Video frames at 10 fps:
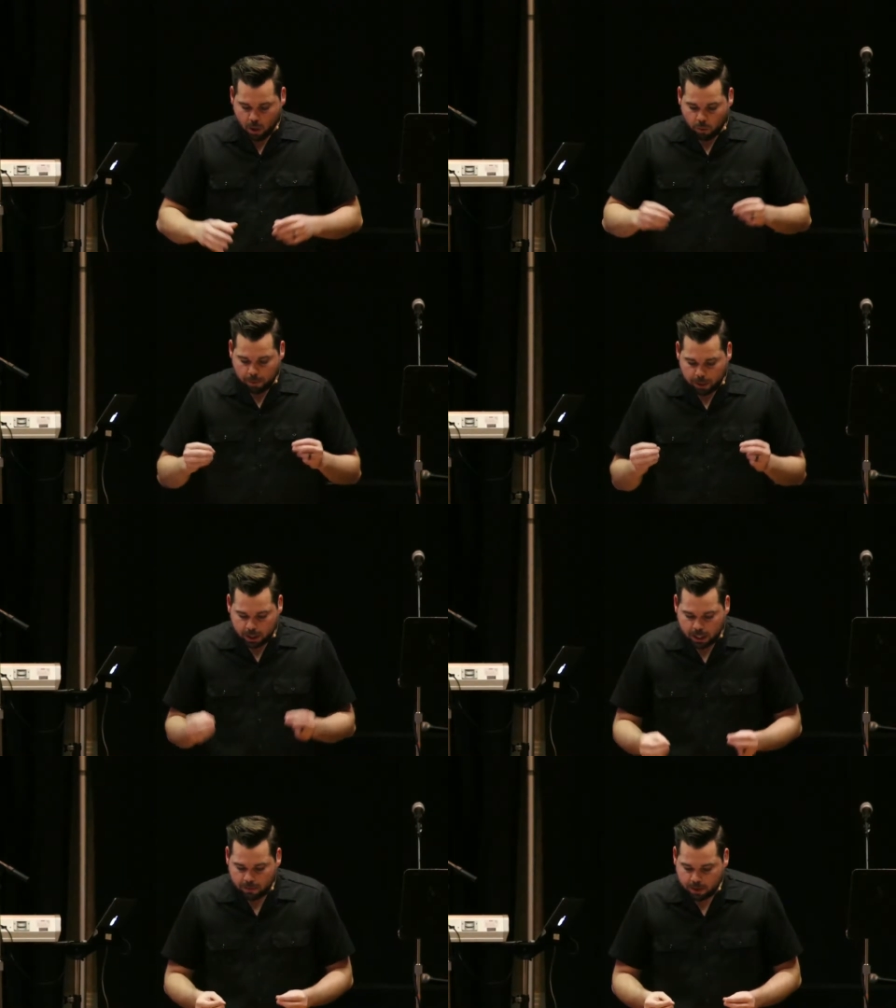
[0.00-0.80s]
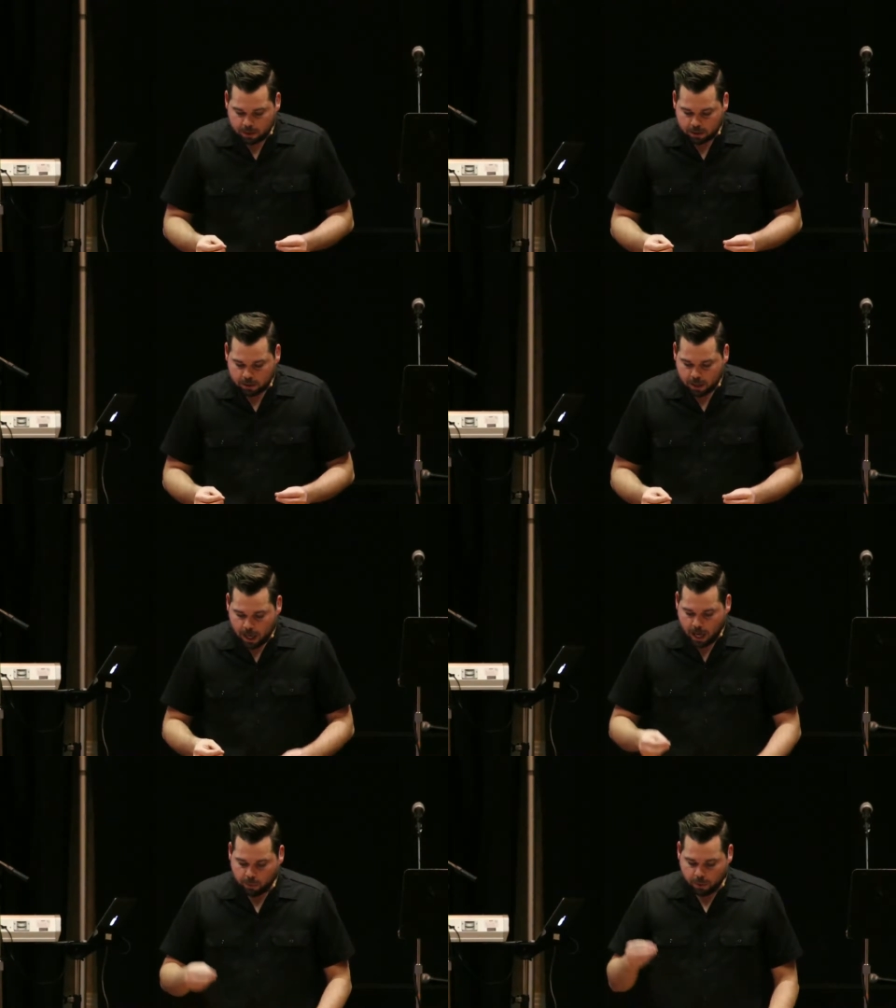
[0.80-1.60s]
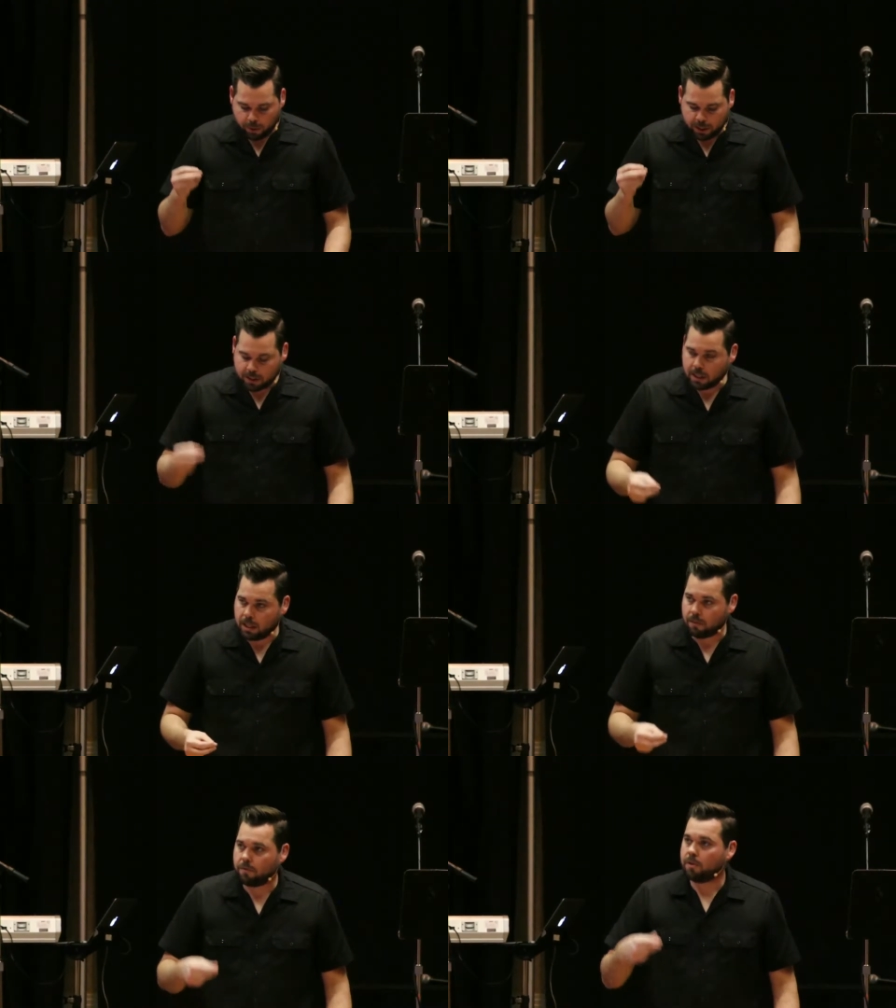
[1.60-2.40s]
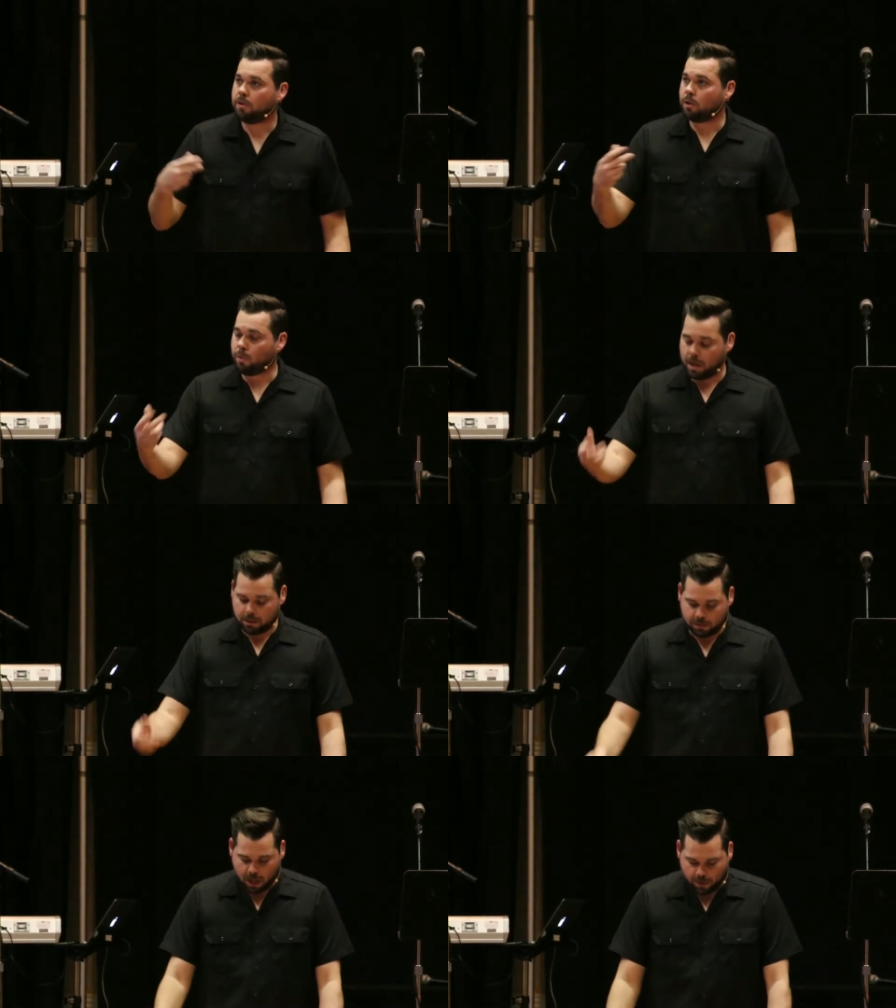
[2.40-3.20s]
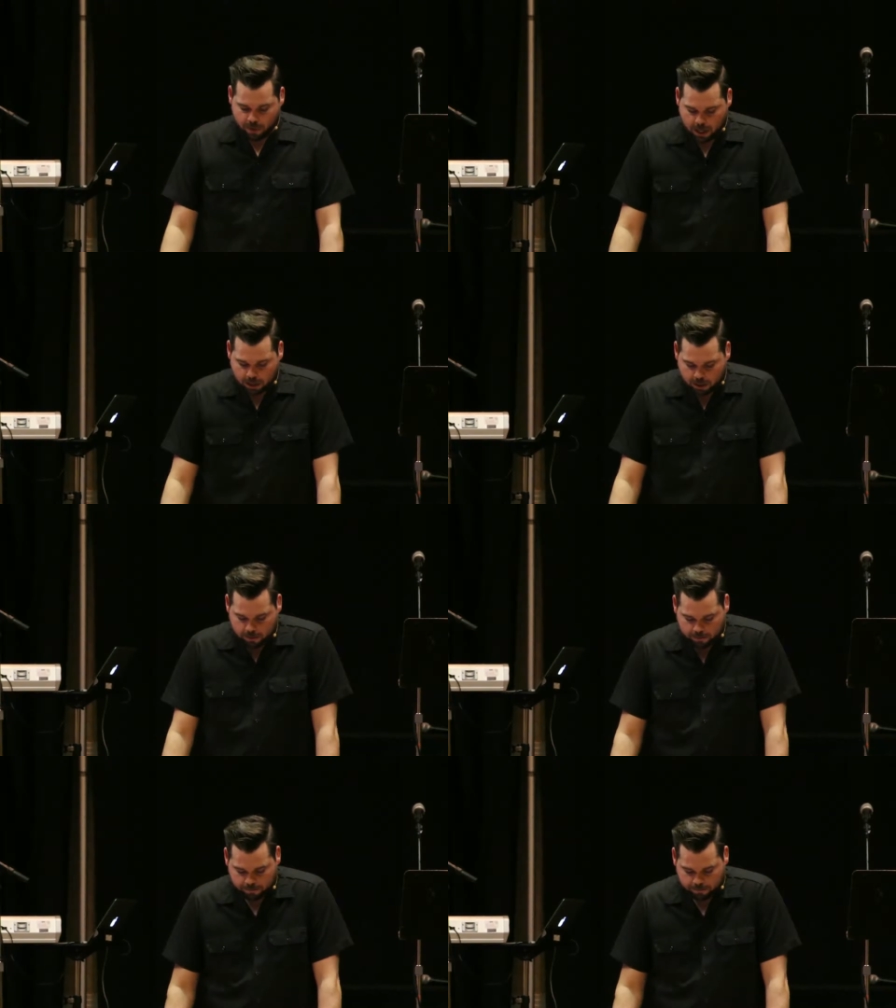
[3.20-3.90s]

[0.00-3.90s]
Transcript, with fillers: We believe it and we receive the grace of salvation.